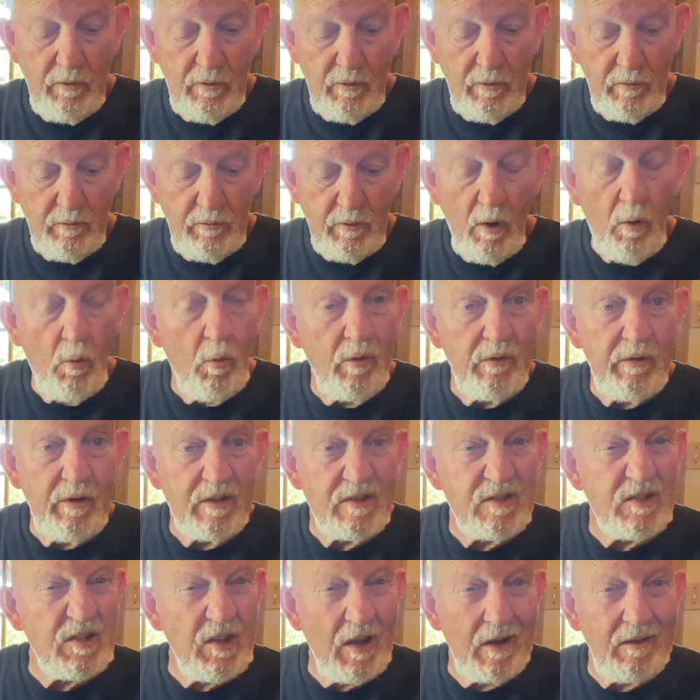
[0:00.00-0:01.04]
know where they're
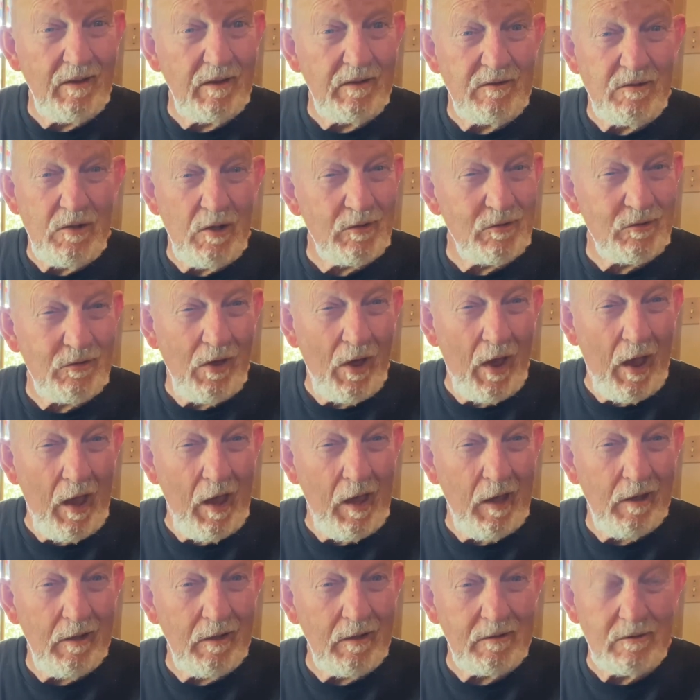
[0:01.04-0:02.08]
selling just the
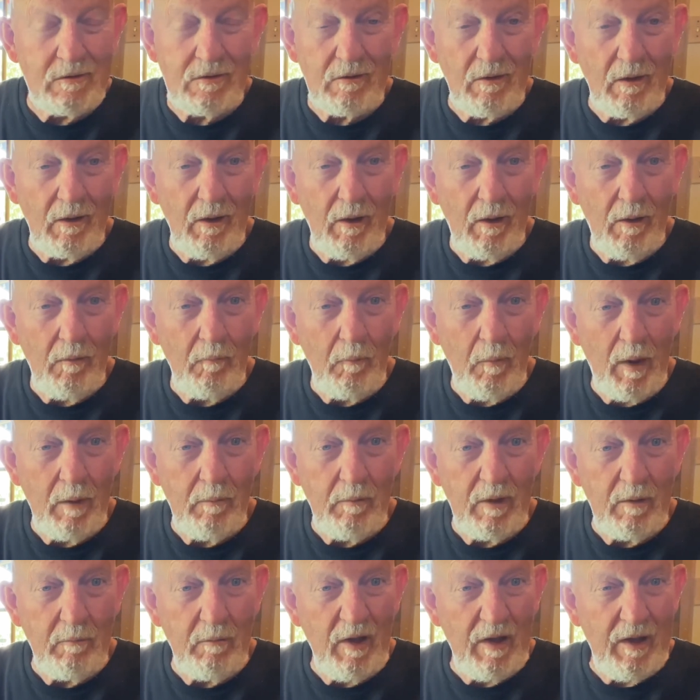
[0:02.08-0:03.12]
heads,
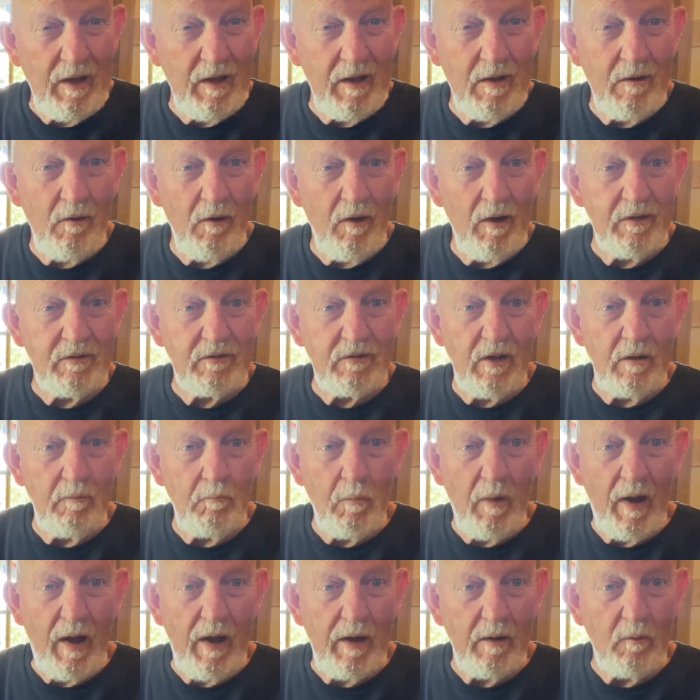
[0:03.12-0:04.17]
maybe be interested in
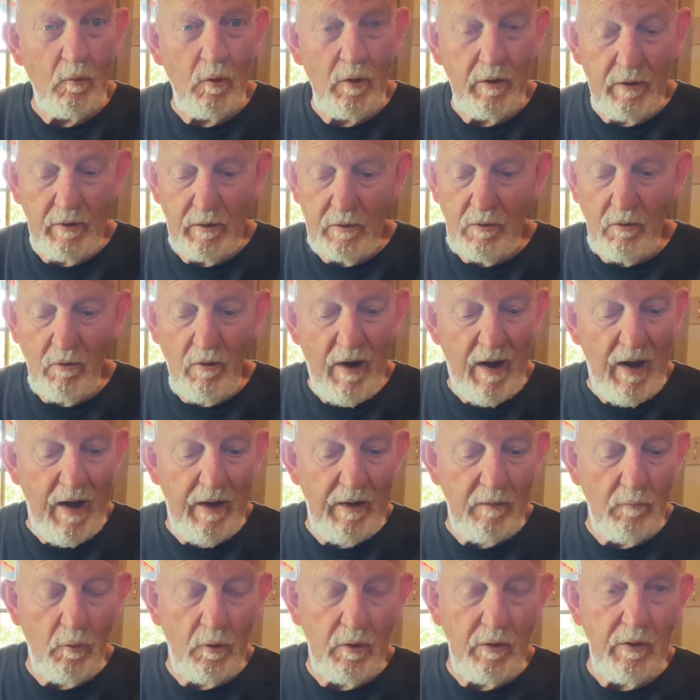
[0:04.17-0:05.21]
buying one and
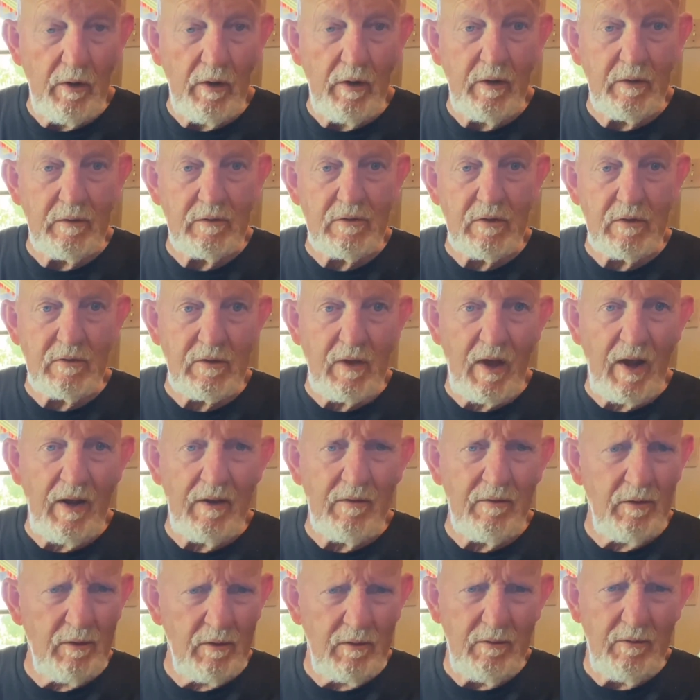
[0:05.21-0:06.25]
trying one of those. It's kind
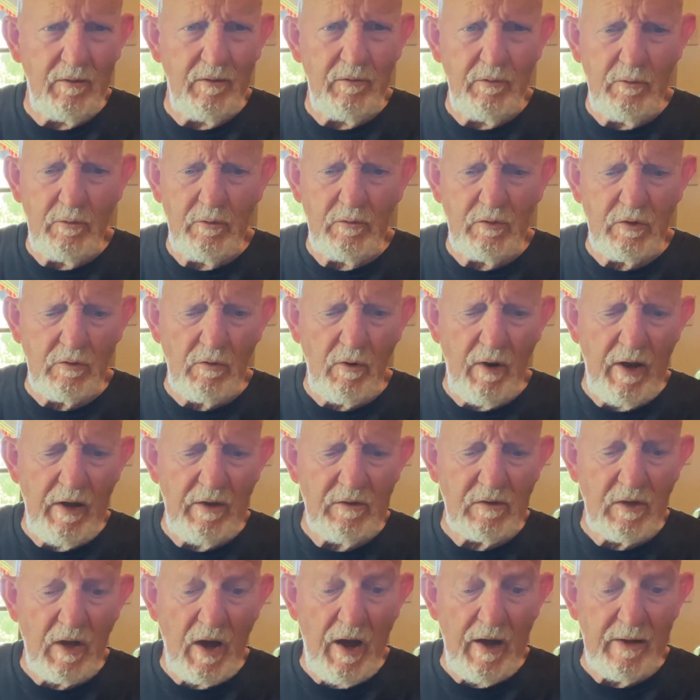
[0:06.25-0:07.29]
of a
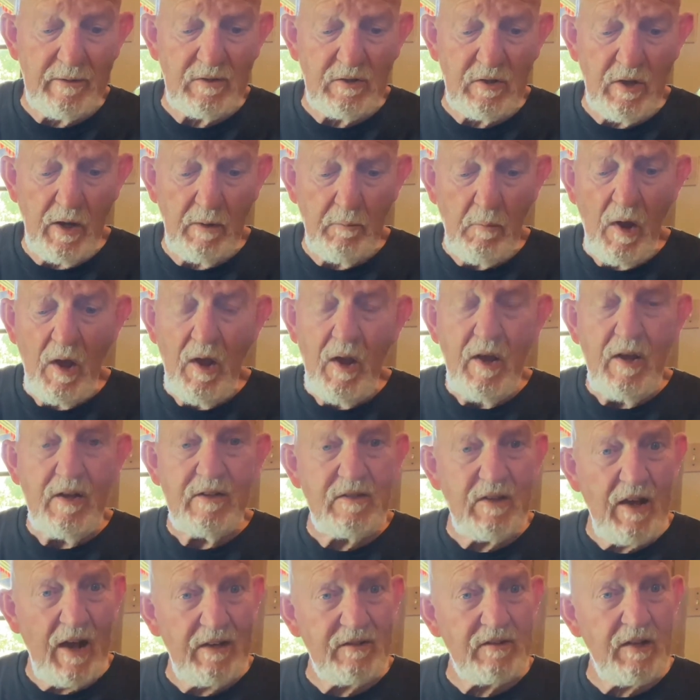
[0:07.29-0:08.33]
strange concept.
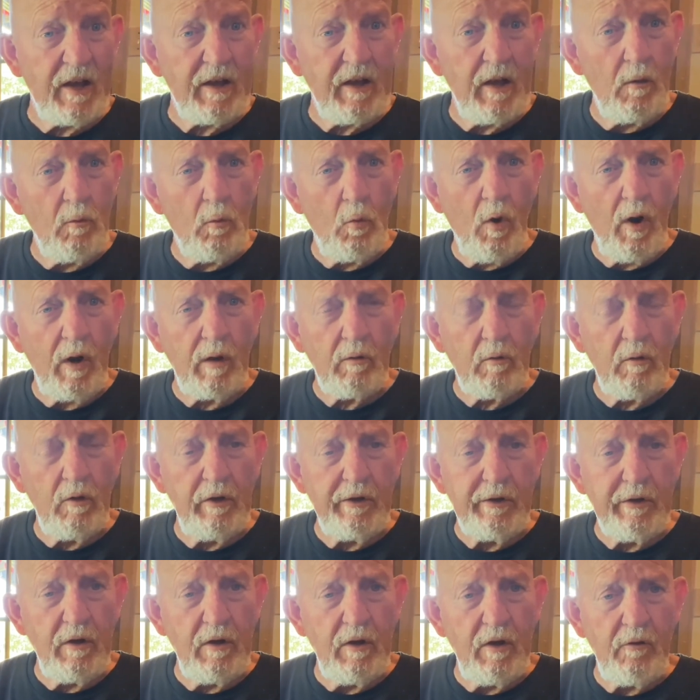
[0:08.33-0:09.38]
Sounds like it'd work
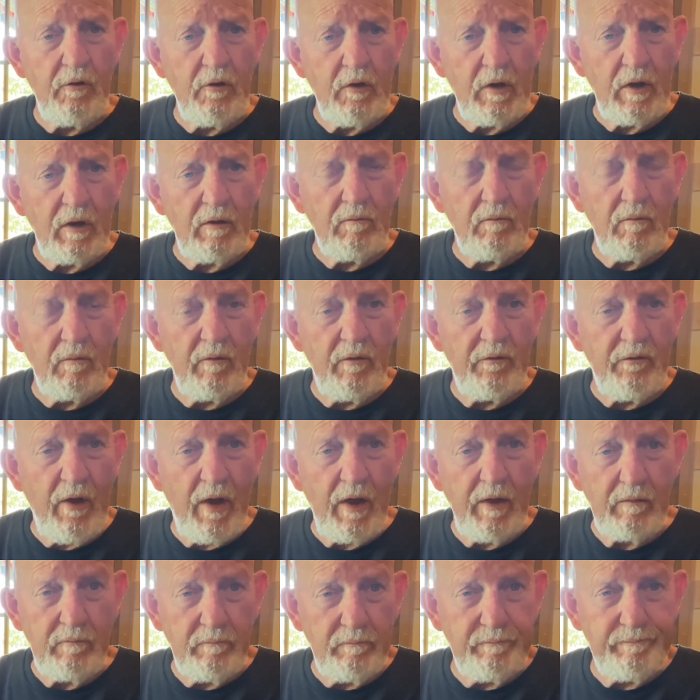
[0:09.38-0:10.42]
really good if
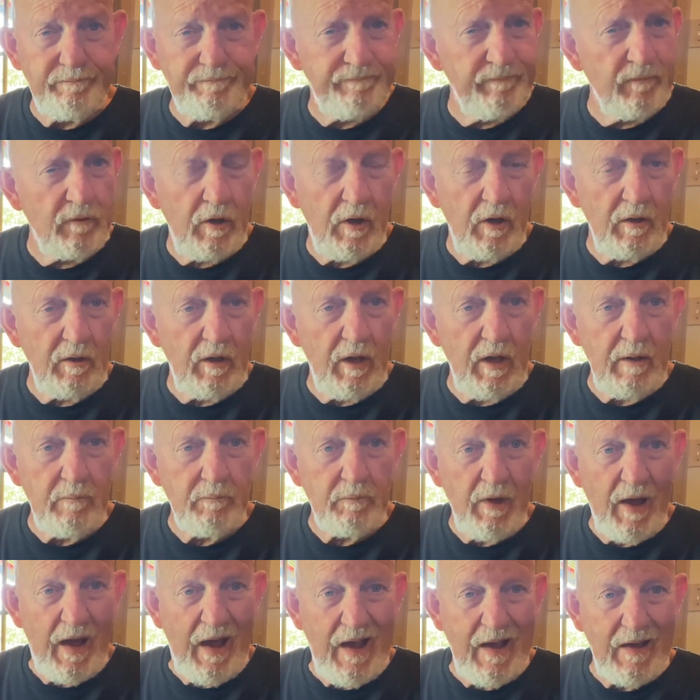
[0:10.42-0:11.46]
they could keep
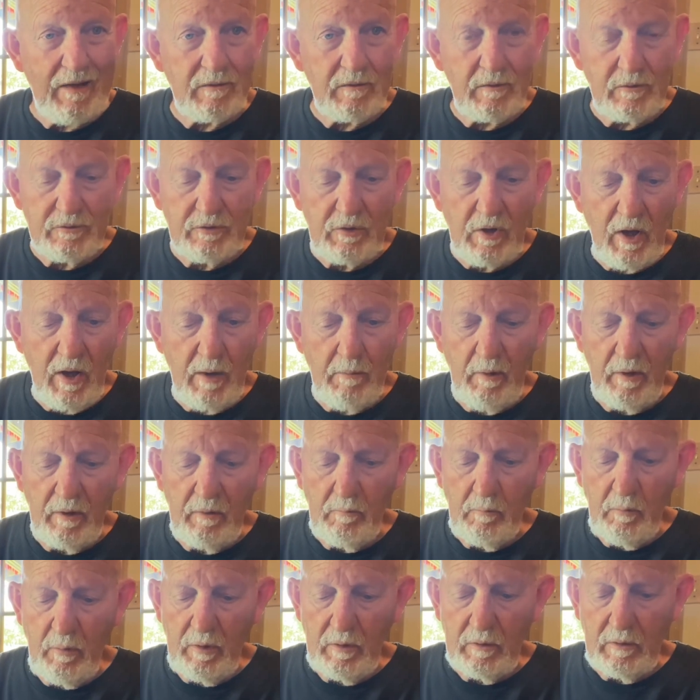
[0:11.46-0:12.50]
the handles coming.
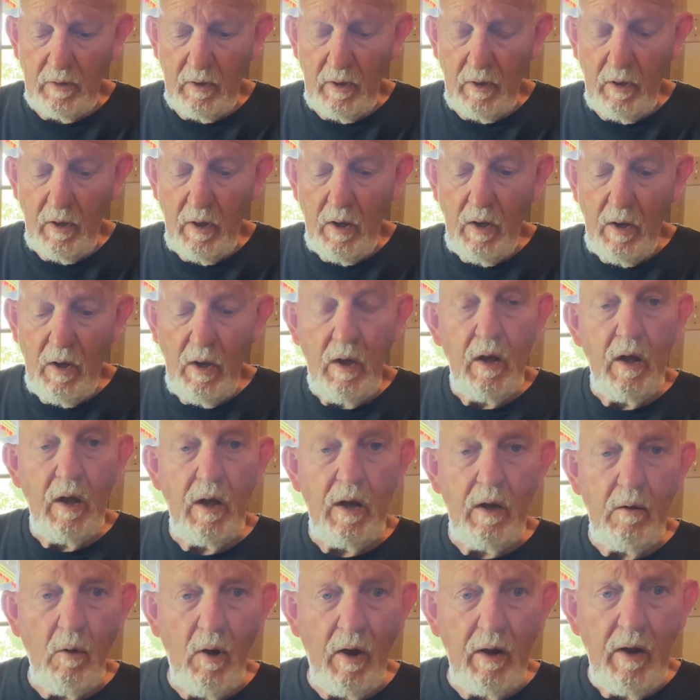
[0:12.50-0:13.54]
But
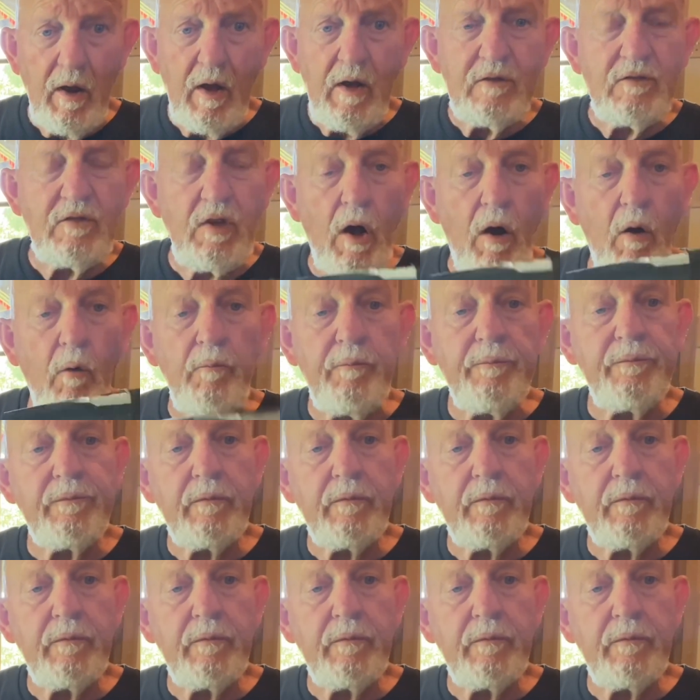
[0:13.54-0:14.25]
anyway, so